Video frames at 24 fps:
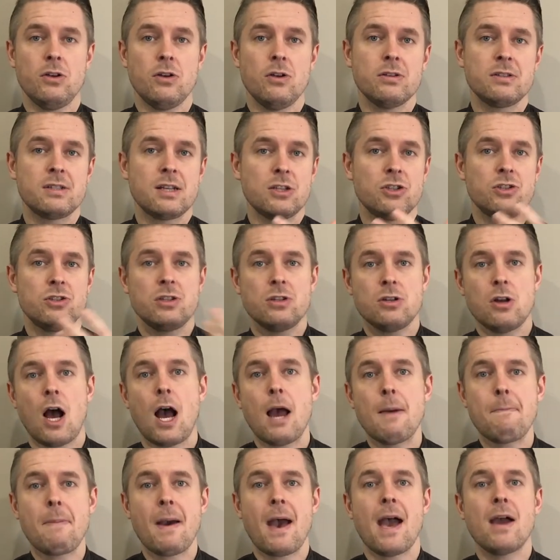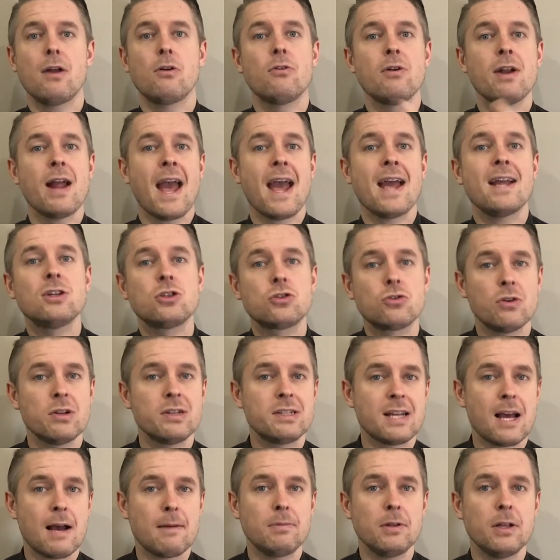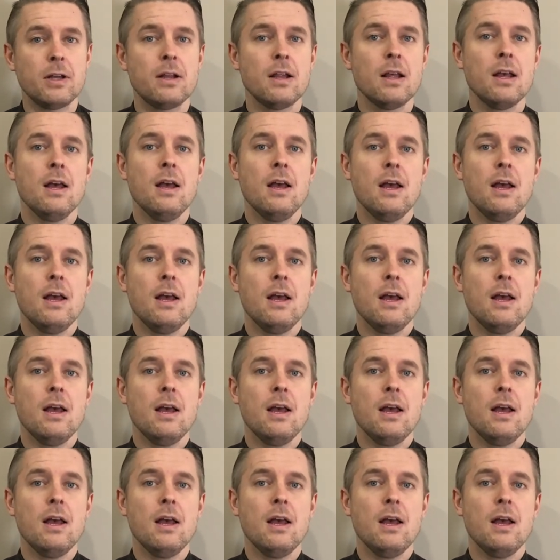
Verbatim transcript: such as an iPad or an Android tablet,